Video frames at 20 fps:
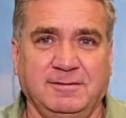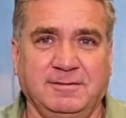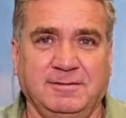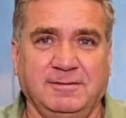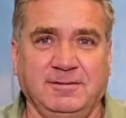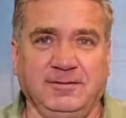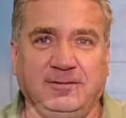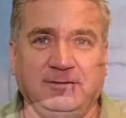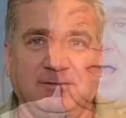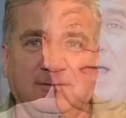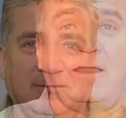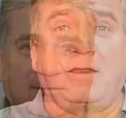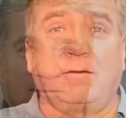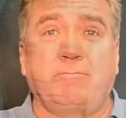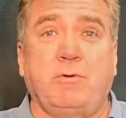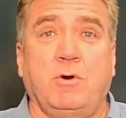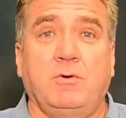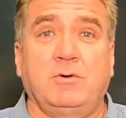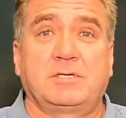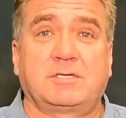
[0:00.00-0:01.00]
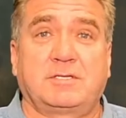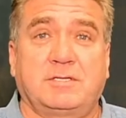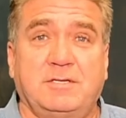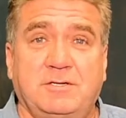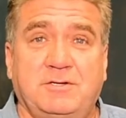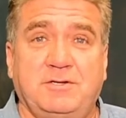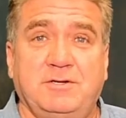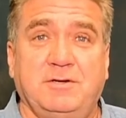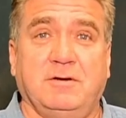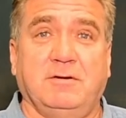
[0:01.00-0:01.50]
As an added bonus
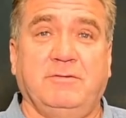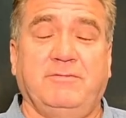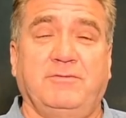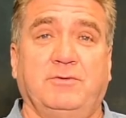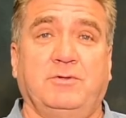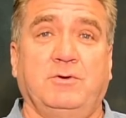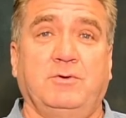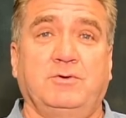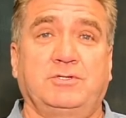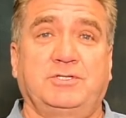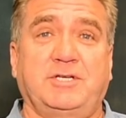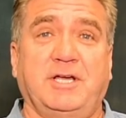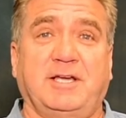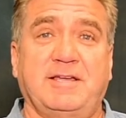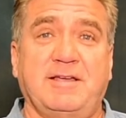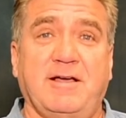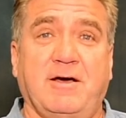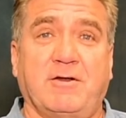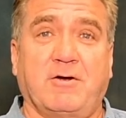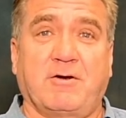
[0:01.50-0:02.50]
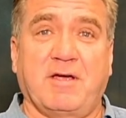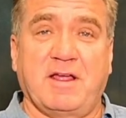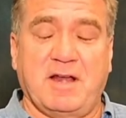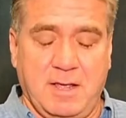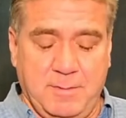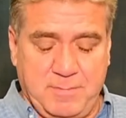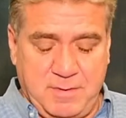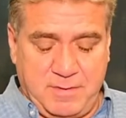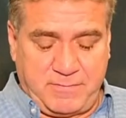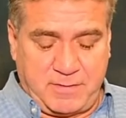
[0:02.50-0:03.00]
this year for those checking out our
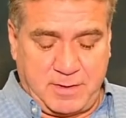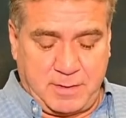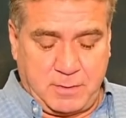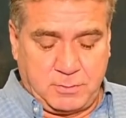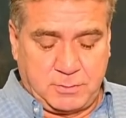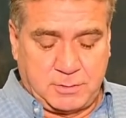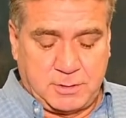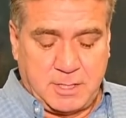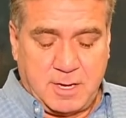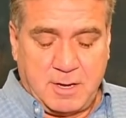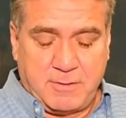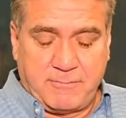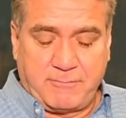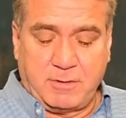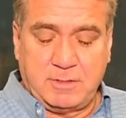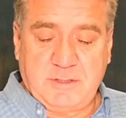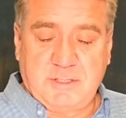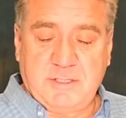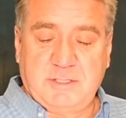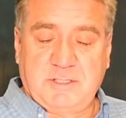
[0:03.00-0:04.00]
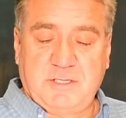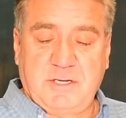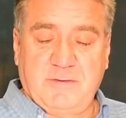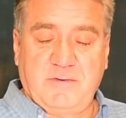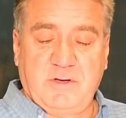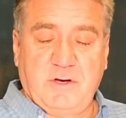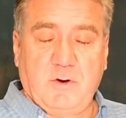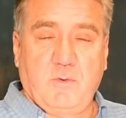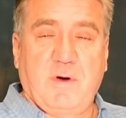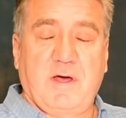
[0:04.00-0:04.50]
NAB videos, Frezzi's
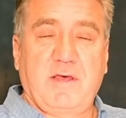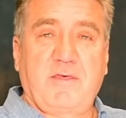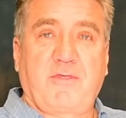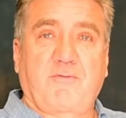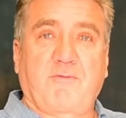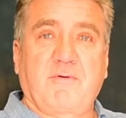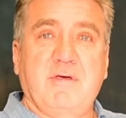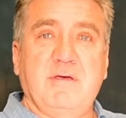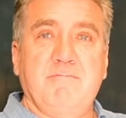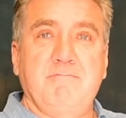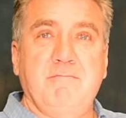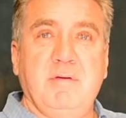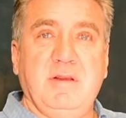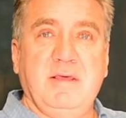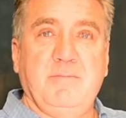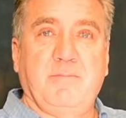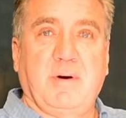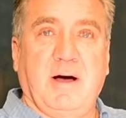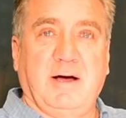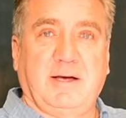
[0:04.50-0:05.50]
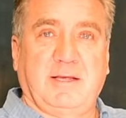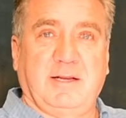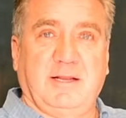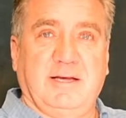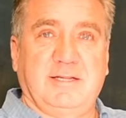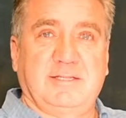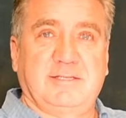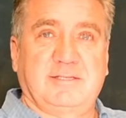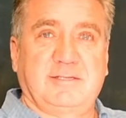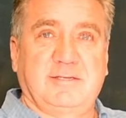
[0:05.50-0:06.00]
giving away three mini pocket
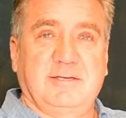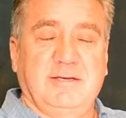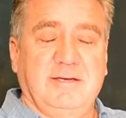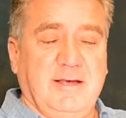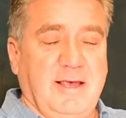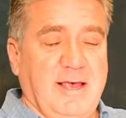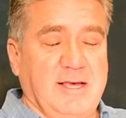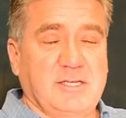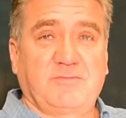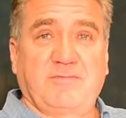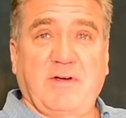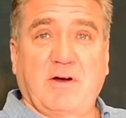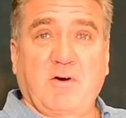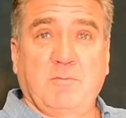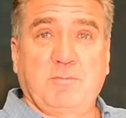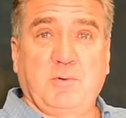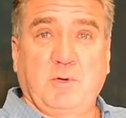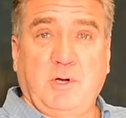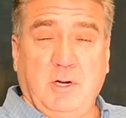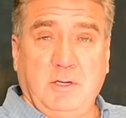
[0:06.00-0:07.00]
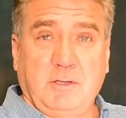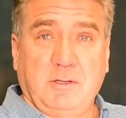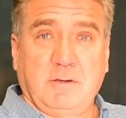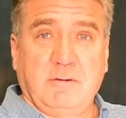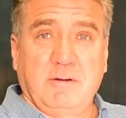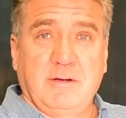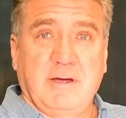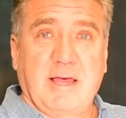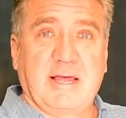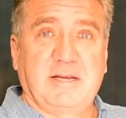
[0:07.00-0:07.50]
lights. Has variable color
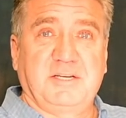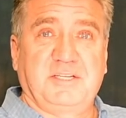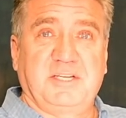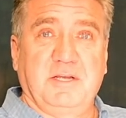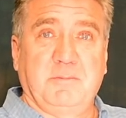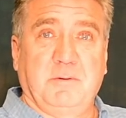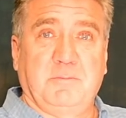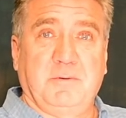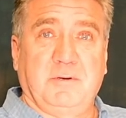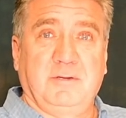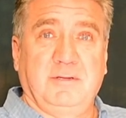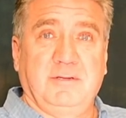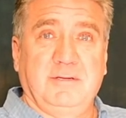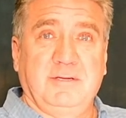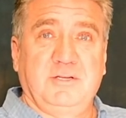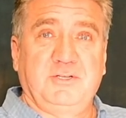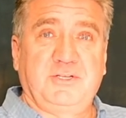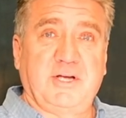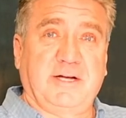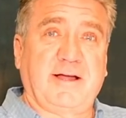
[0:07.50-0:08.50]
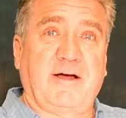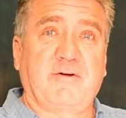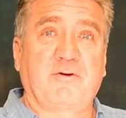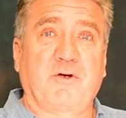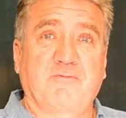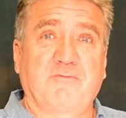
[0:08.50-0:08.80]
and dimmable. Check out our